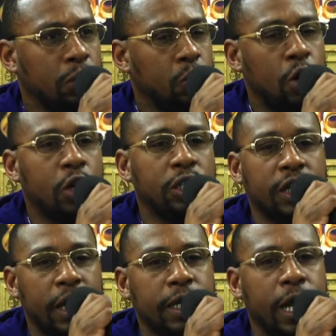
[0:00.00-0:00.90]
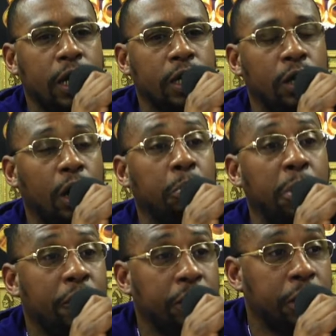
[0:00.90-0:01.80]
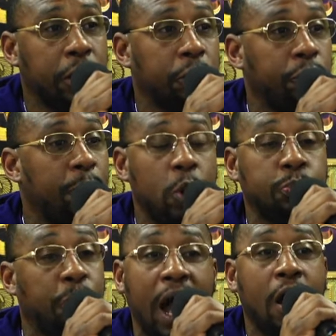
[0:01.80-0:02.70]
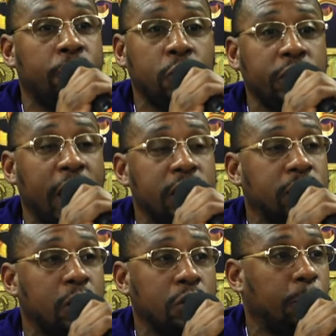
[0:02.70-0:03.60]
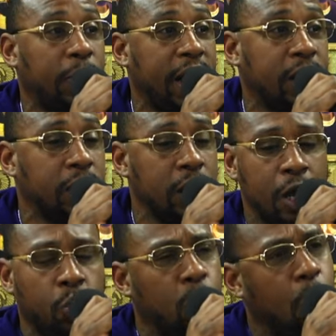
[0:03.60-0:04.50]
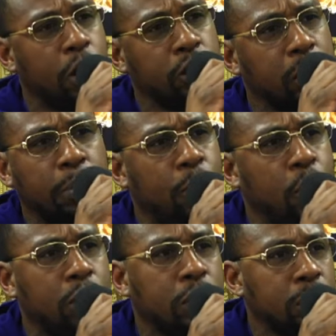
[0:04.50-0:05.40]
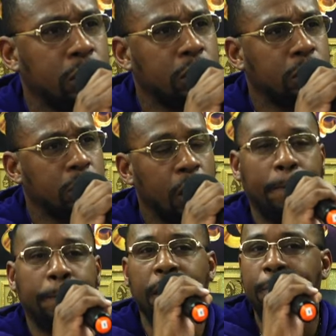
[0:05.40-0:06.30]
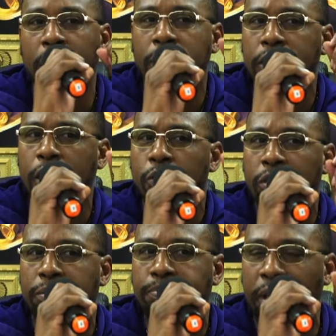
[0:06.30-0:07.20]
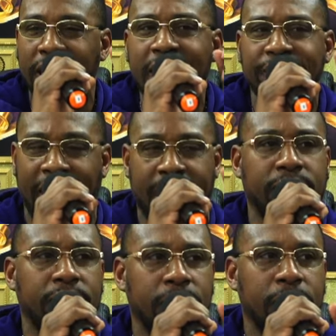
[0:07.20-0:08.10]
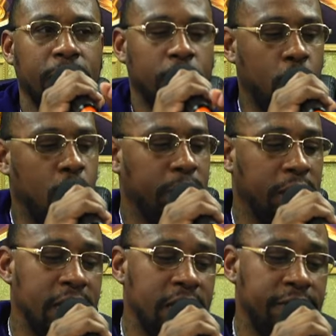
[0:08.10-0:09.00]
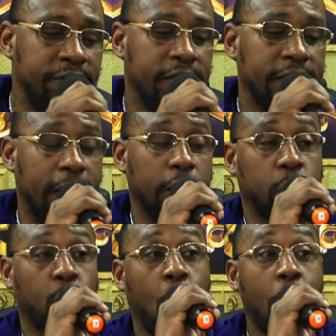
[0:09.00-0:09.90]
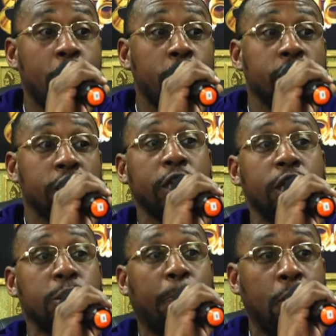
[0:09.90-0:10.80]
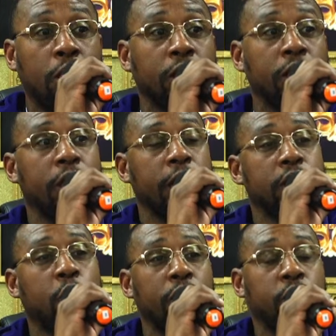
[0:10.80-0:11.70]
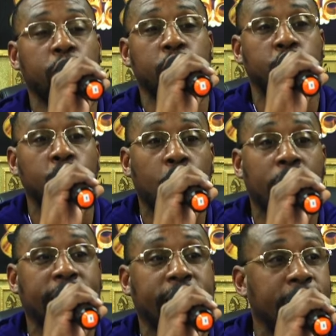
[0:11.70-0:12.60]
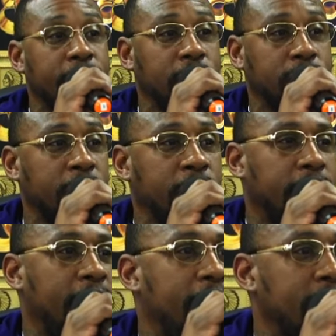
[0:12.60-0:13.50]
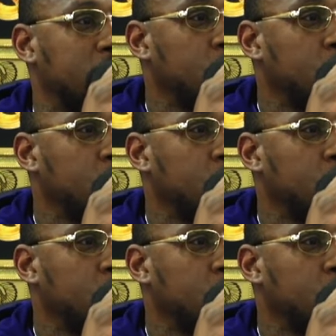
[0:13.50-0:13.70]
We're going to take down America, the most powerful nation on the planet, with words in a book. But brothers don't believe that. You don't believe that words in this book is going to destroy a kingdom that has